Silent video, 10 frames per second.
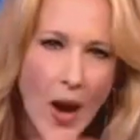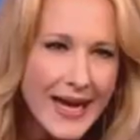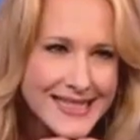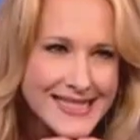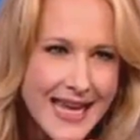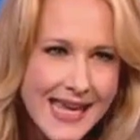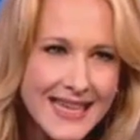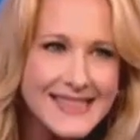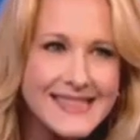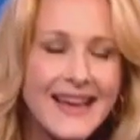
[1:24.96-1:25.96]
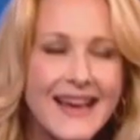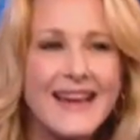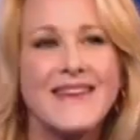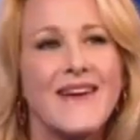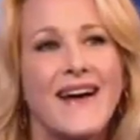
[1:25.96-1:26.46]
quiet days.
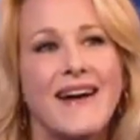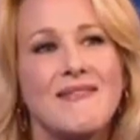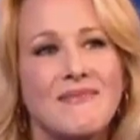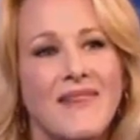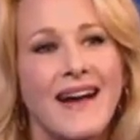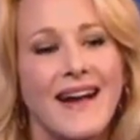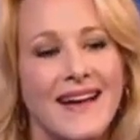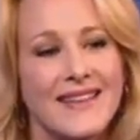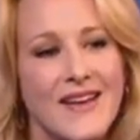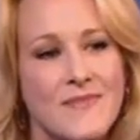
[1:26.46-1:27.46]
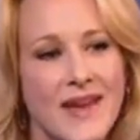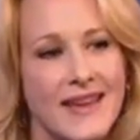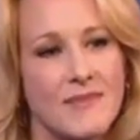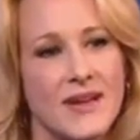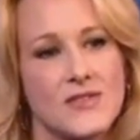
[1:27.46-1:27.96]
No, um, I, I, love
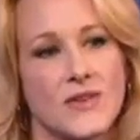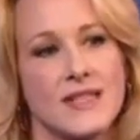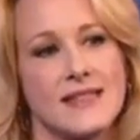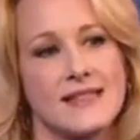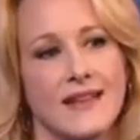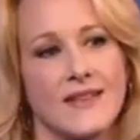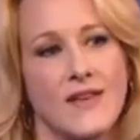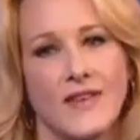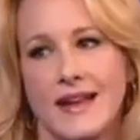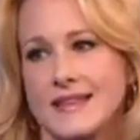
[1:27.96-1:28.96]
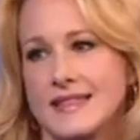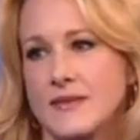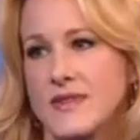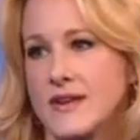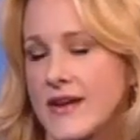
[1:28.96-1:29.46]
making big choices. I love
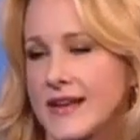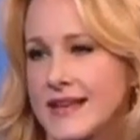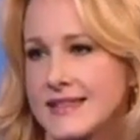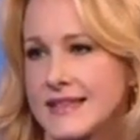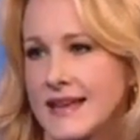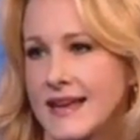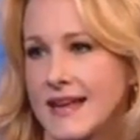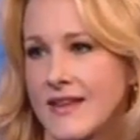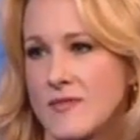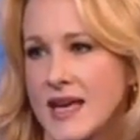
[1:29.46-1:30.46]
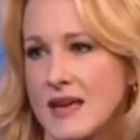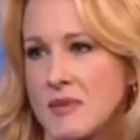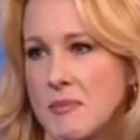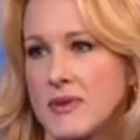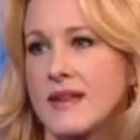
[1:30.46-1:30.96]
connecting with an audience, and, and I love making
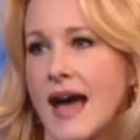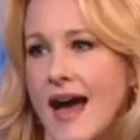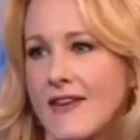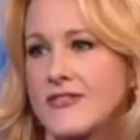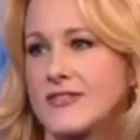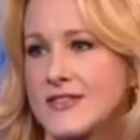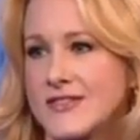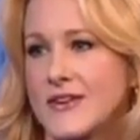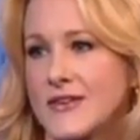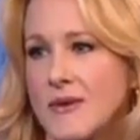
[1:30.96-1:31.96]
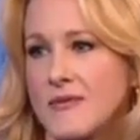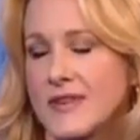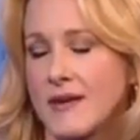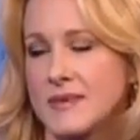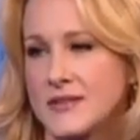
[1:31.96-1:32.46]
people laugh. So
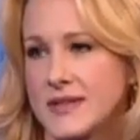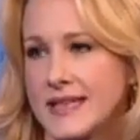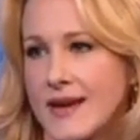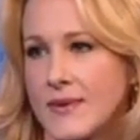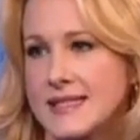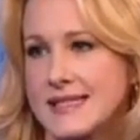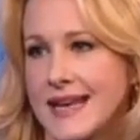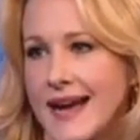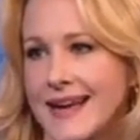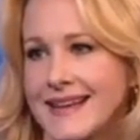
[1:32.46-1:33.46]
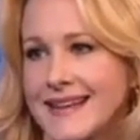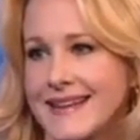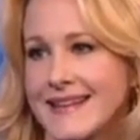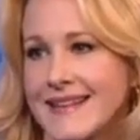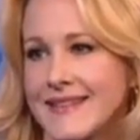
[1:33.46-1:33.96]
hopefully I'll be doing that Wednesday night.
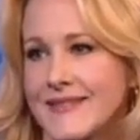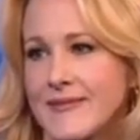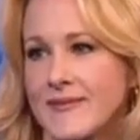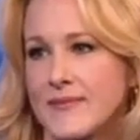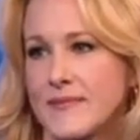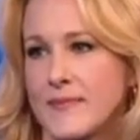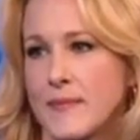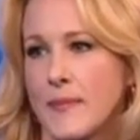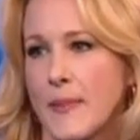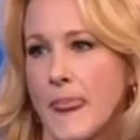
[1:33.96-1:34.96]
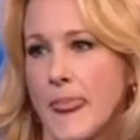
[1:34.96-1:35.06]
And and when you did